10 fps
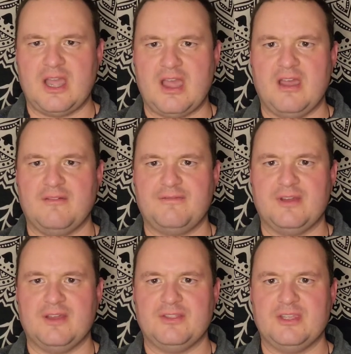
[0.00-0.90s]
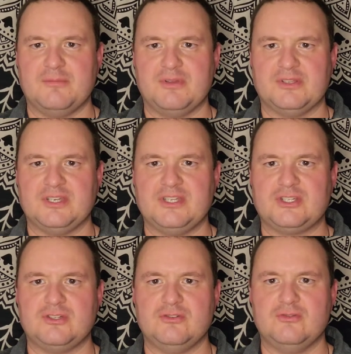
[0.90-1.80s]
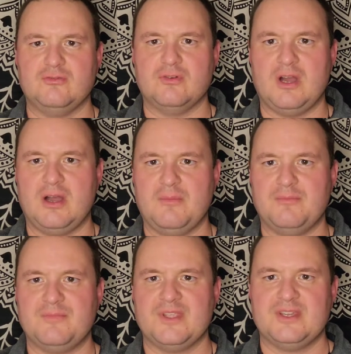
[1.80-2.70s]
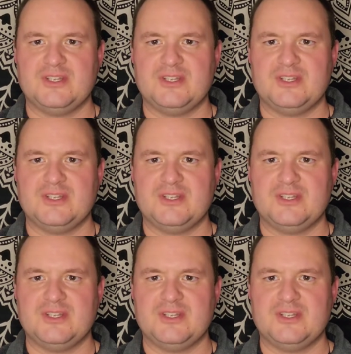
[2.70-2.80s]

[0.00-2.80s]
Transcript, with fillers: have the ability to